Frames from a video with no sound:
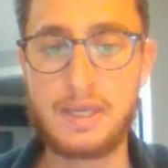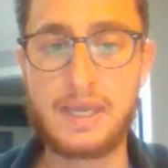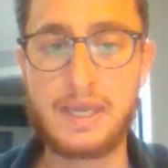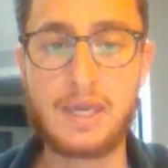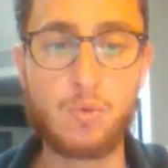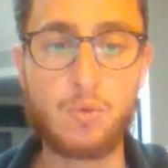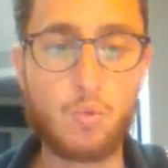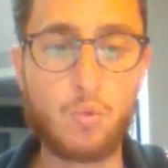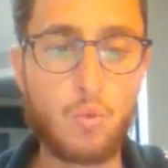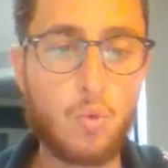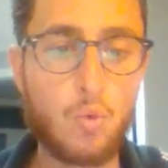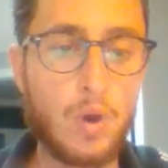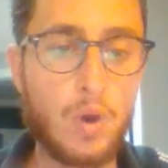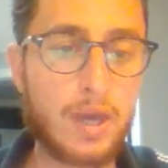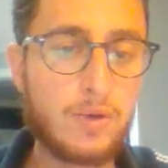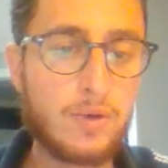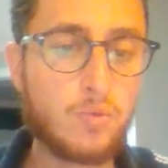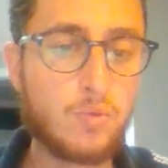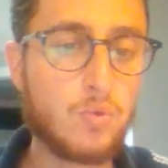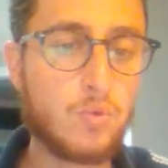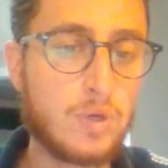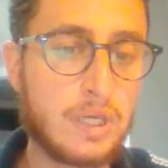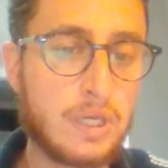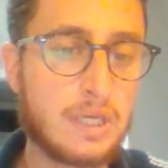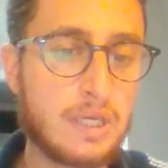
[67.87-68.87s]
And
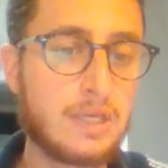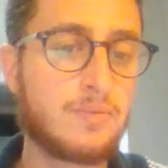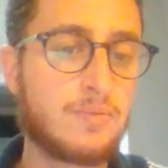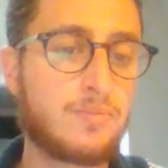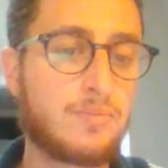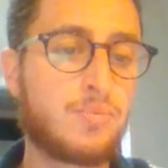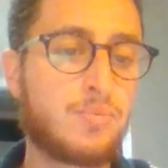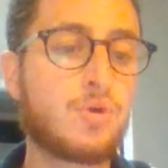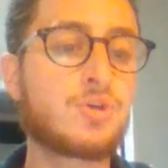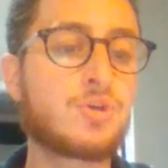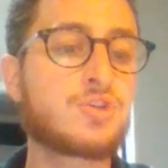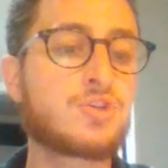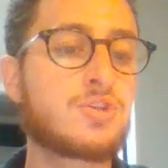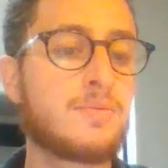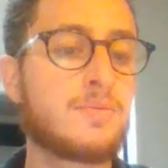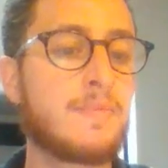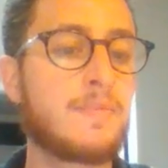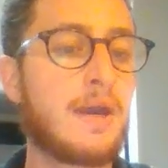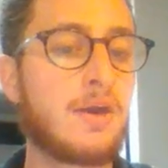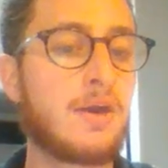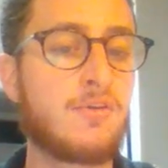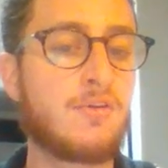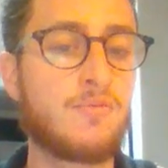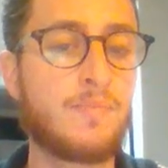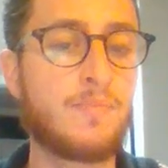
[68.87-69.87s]
when we push
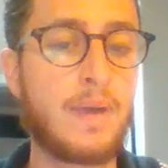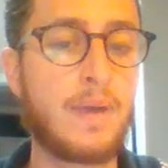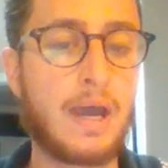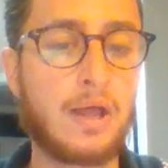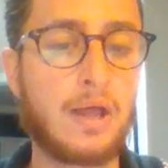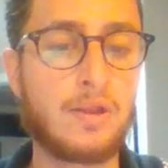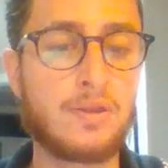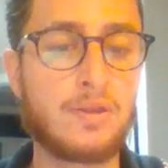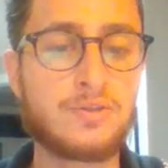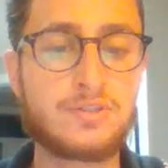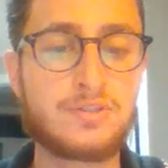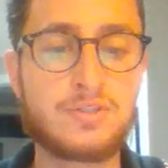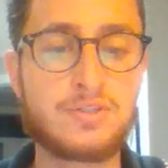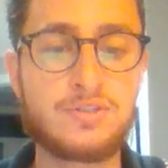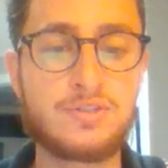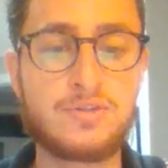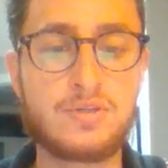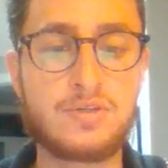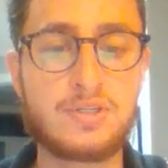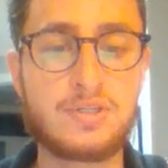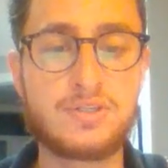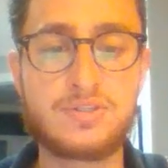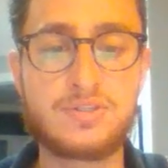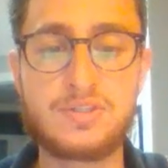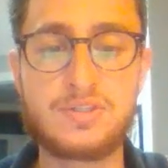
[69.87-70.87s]
them out of balance, as
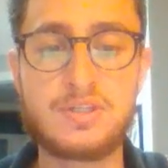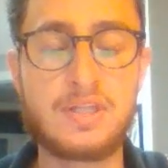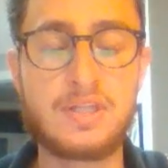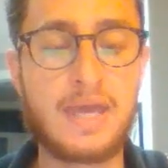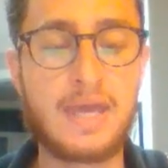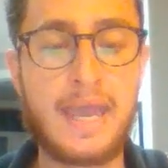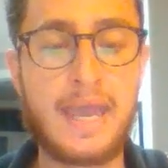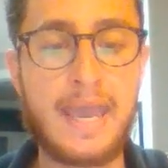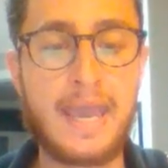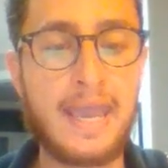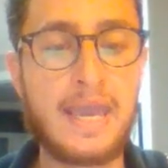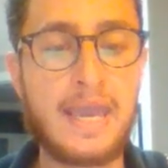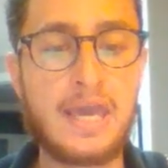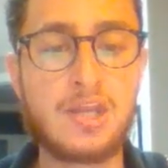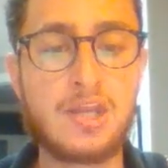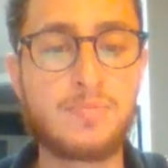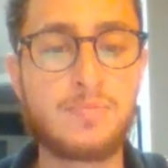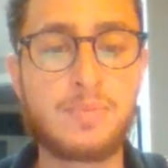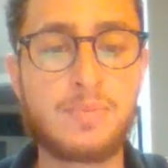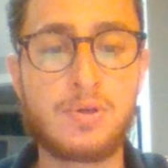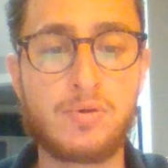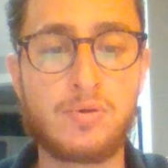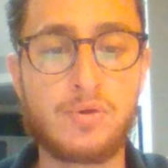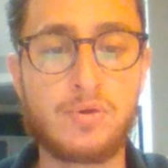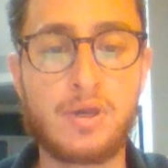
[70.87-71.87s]
you can see the
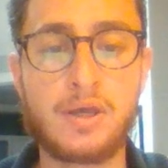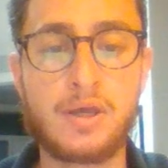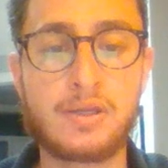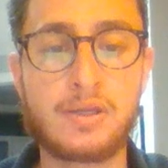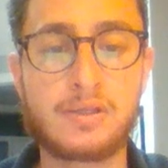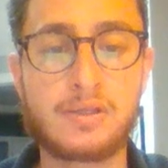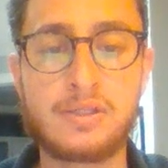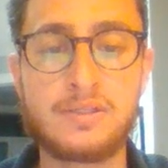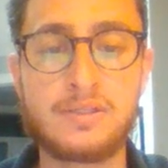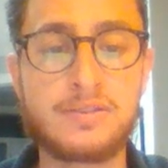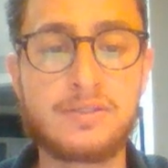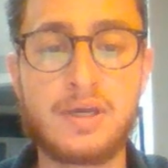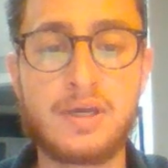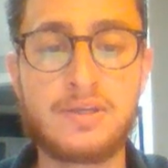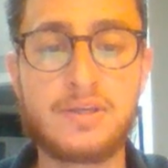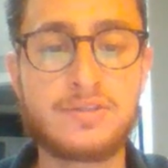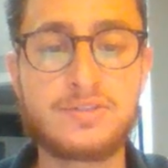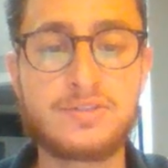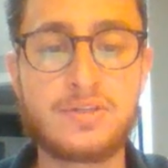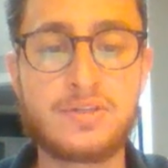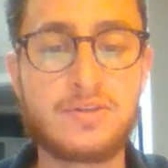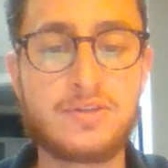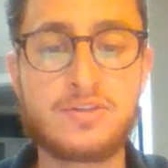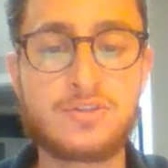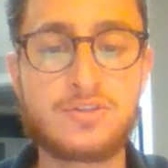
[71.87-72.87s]
hand periodically
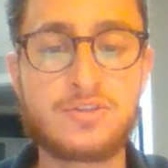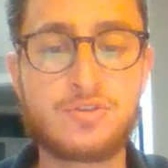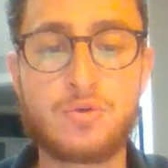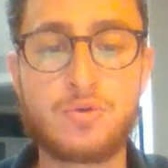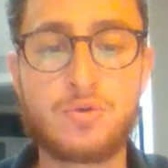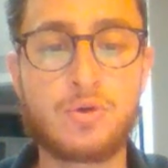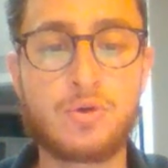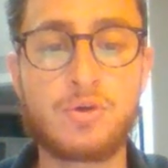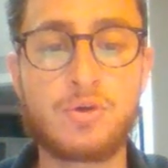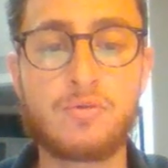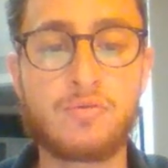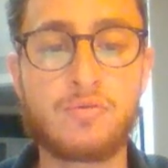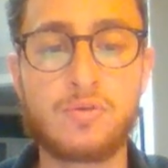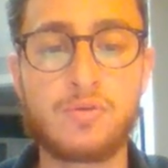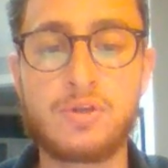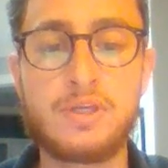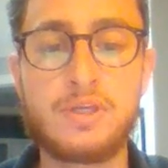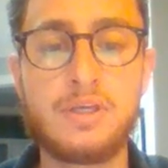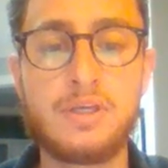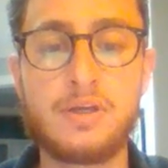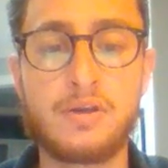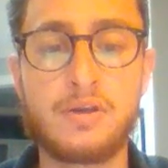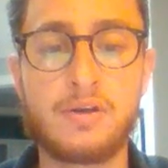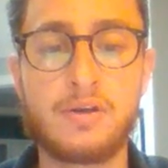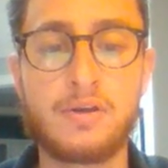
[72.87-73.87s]
does to this toy over
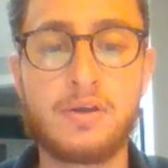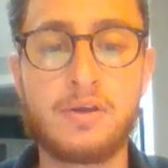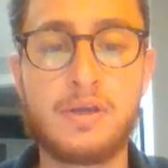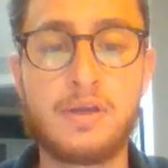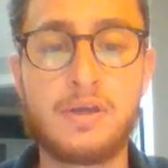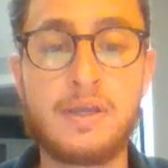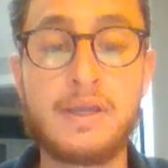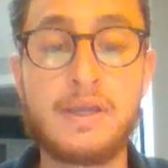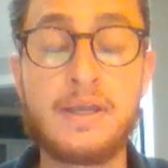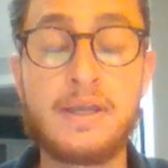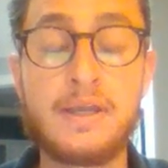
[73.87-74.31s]
here,